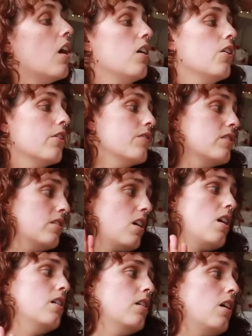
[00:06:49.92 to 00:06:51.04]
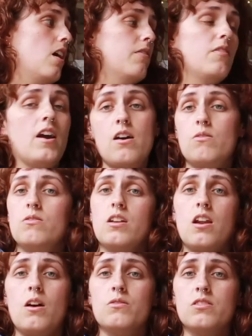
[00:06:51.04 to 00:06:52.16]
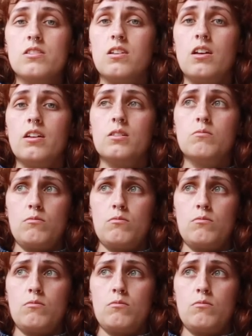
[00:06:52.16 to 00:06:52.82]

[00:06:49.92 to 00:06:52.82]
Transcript: a lot of this yarn I found and I was just like,